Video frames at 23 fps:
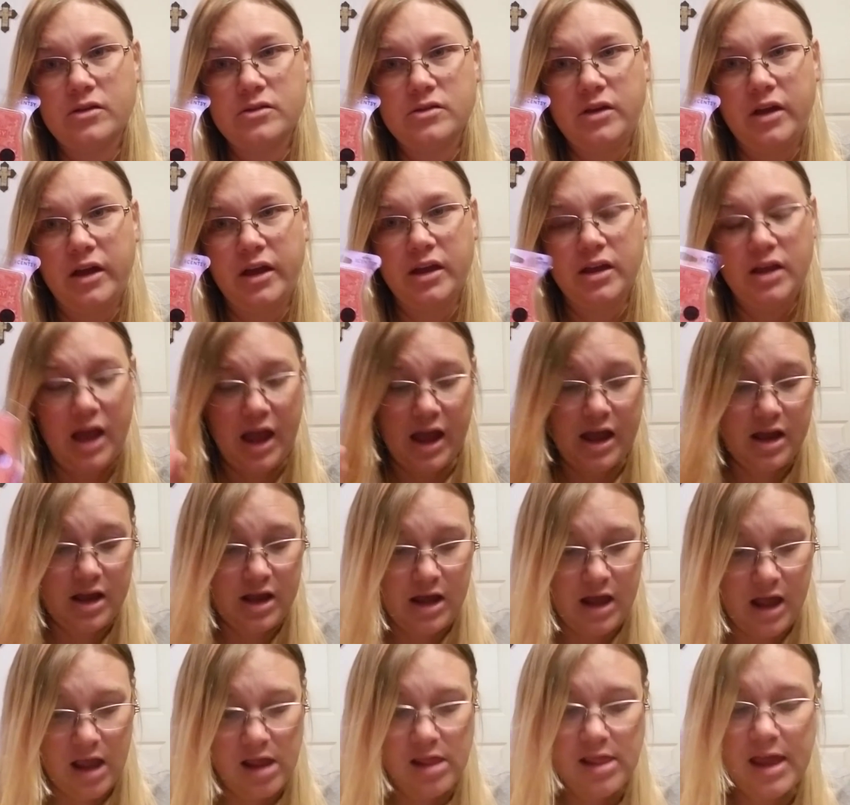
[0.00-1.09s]
Okay, I,
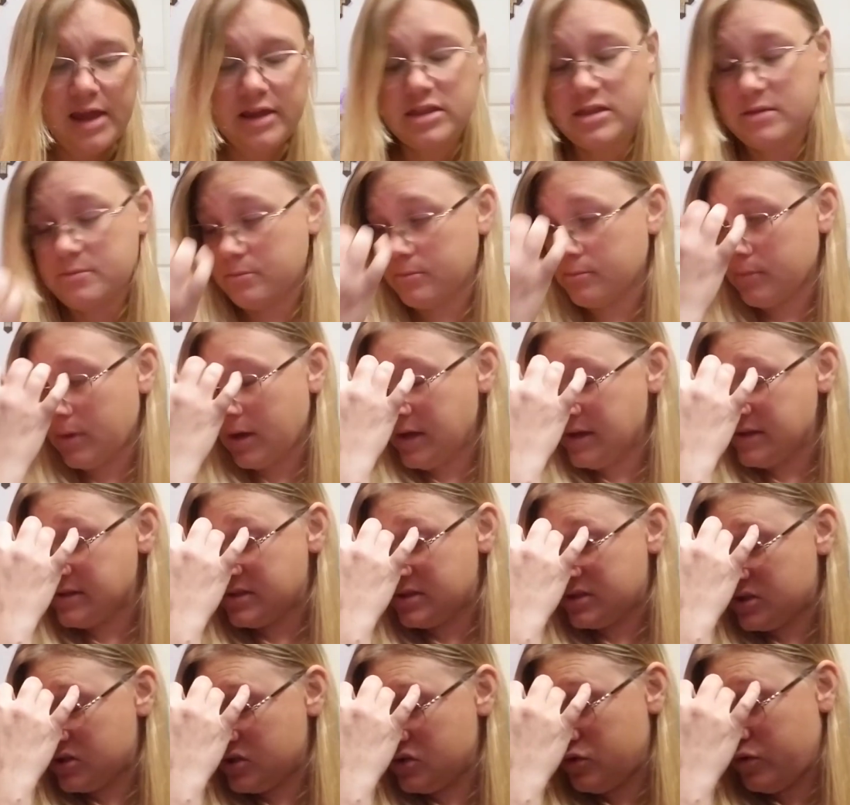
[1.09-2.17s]
I like the
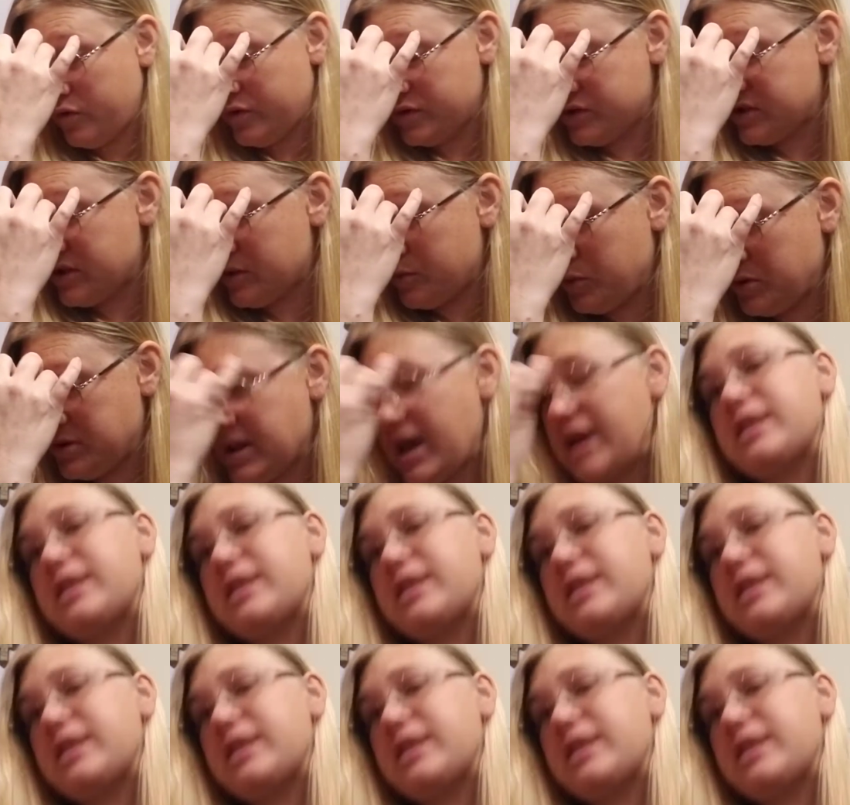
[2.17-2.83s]
must too for some reason.